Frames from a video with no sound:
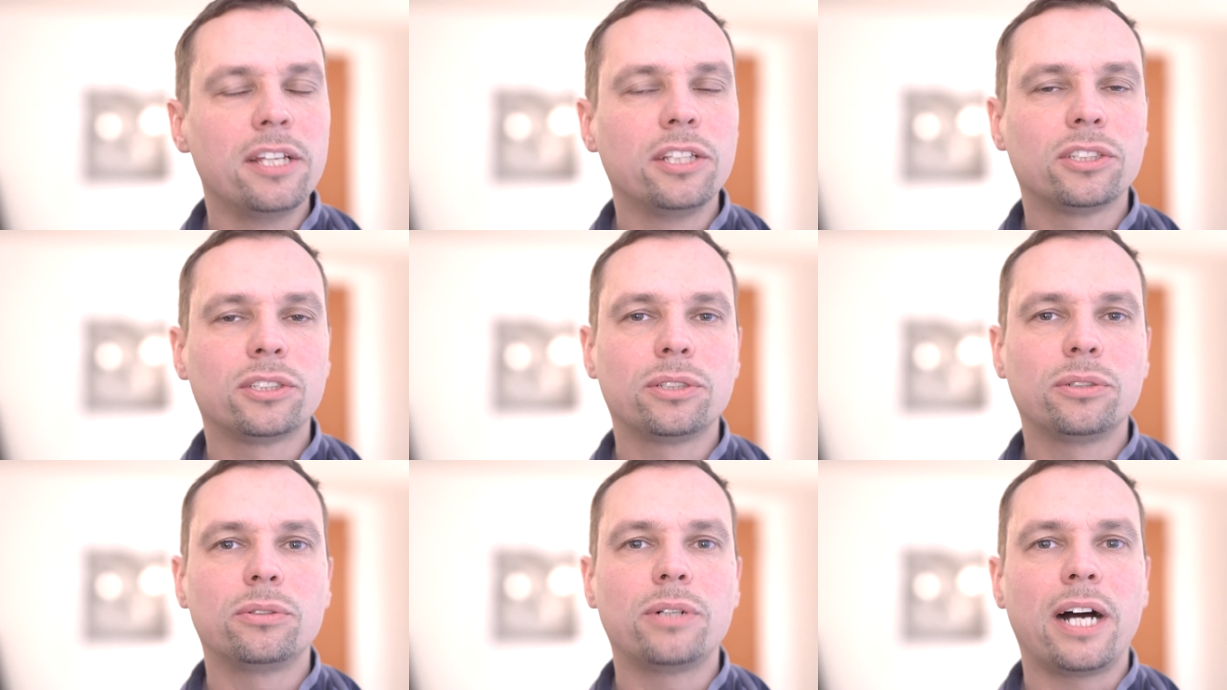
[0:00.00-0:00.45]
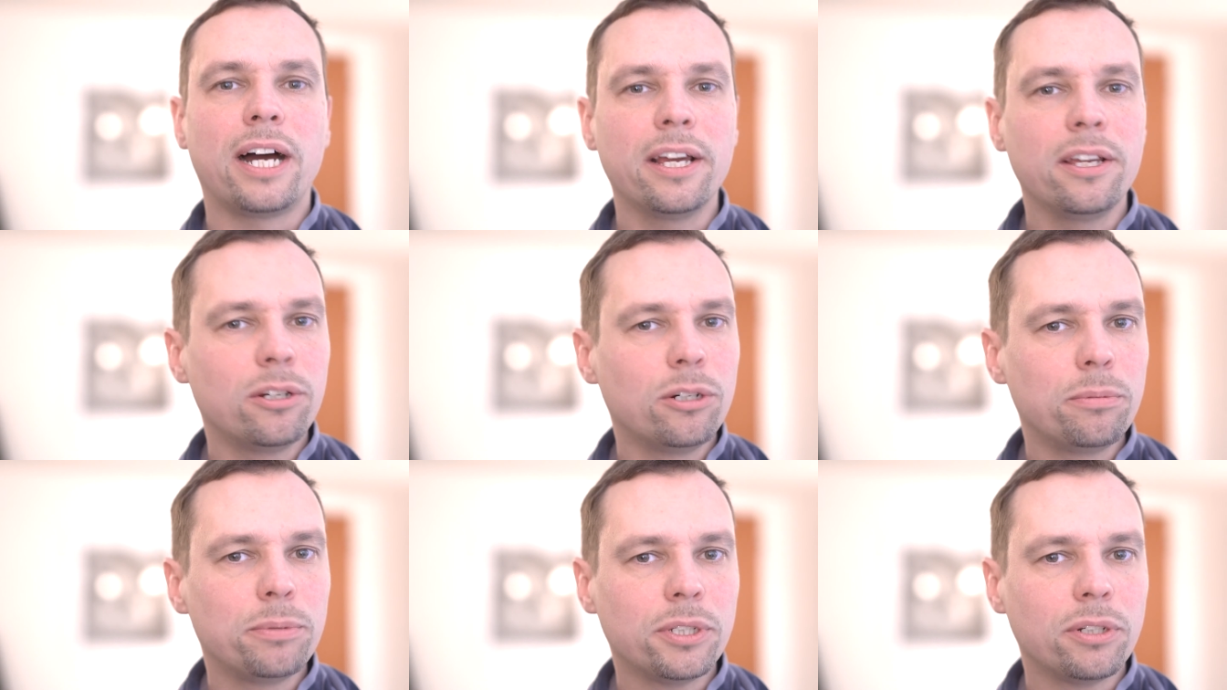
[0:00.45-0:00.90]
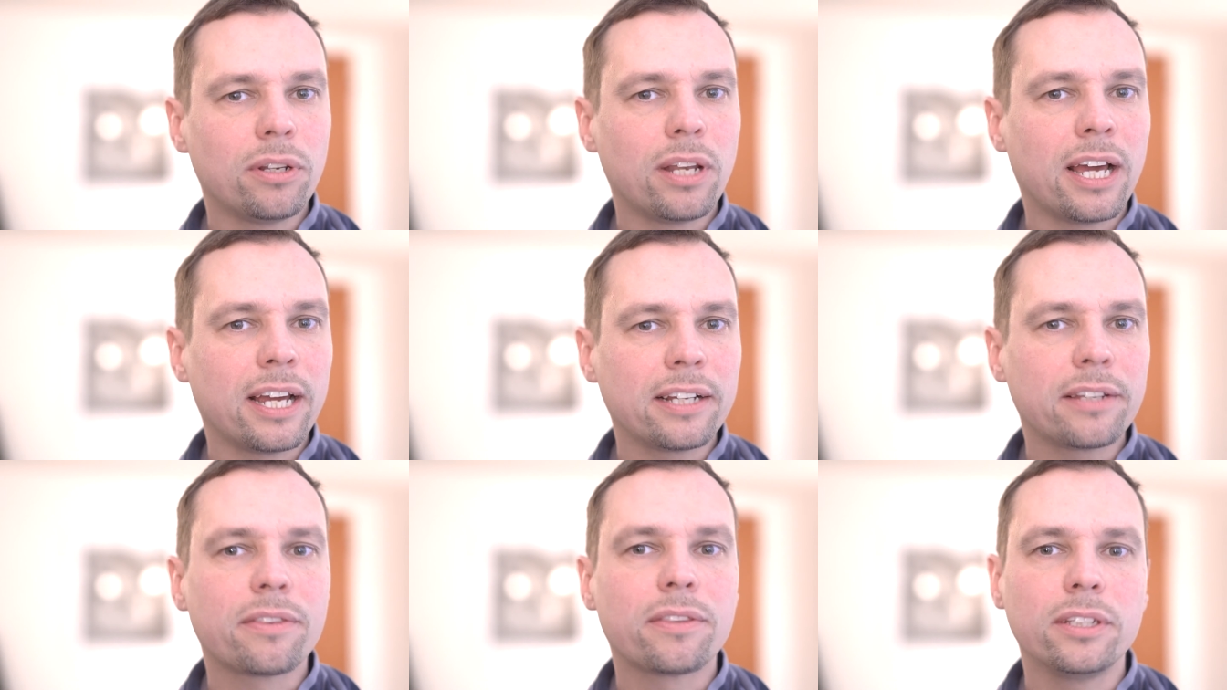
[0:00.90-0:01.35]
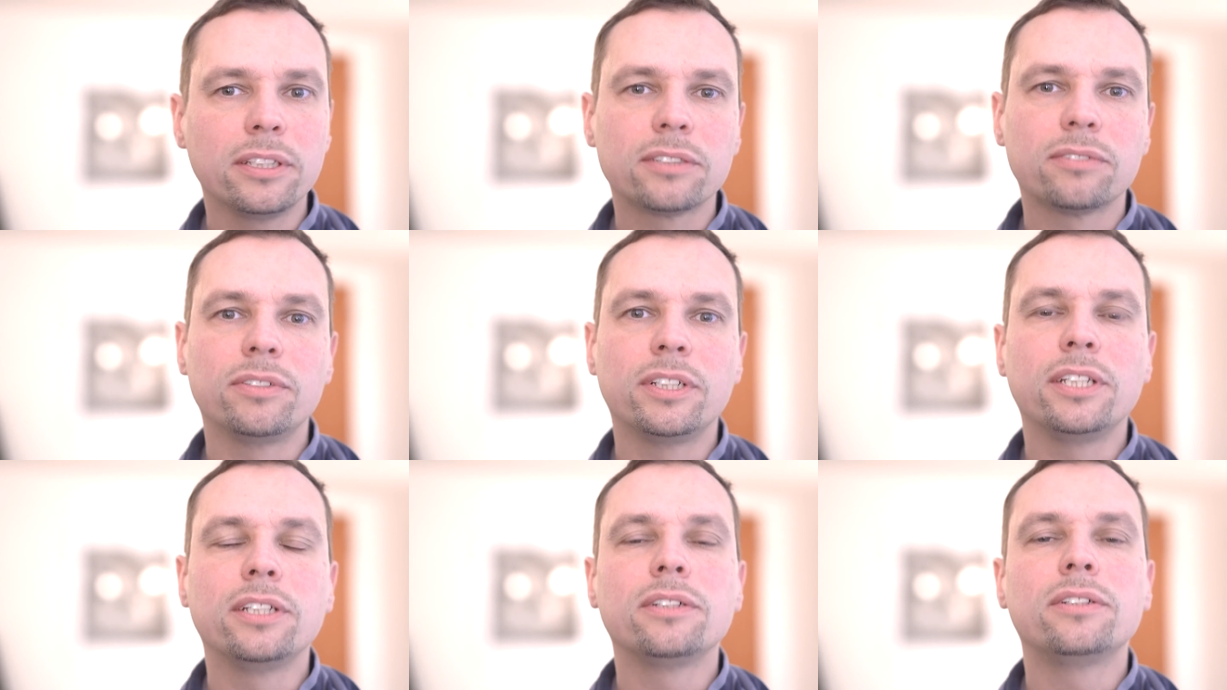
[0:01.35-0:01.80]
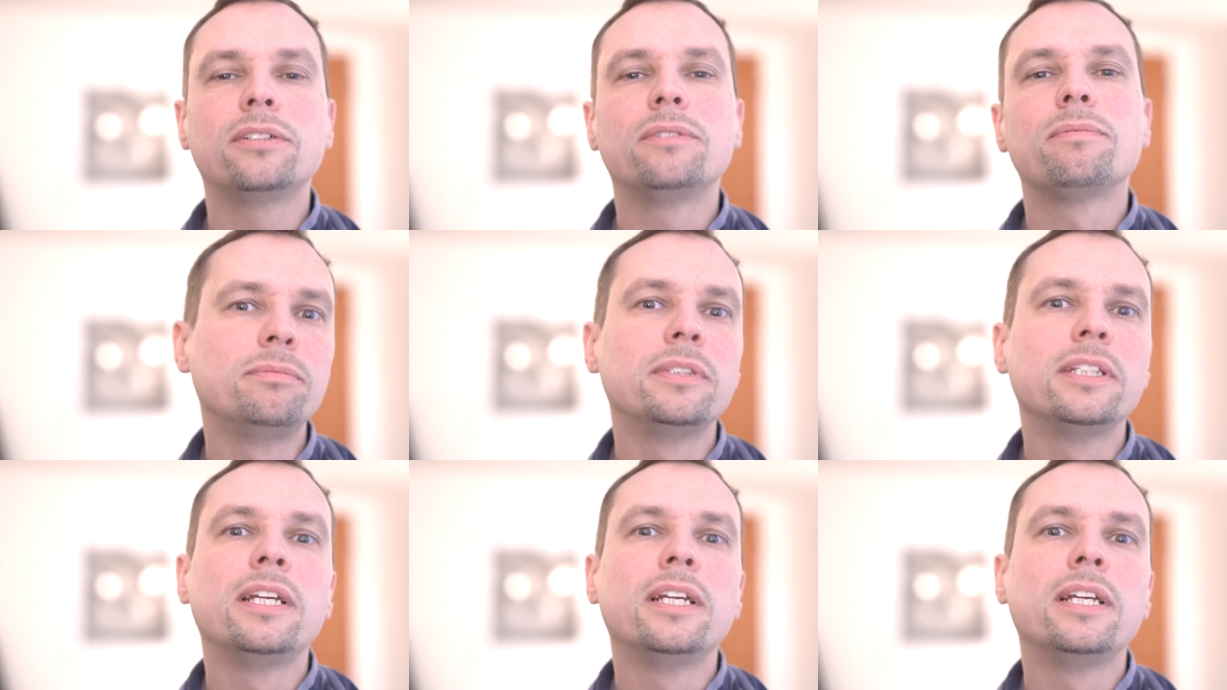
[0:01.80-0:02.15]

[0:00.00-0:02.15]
So I hope you liked this video,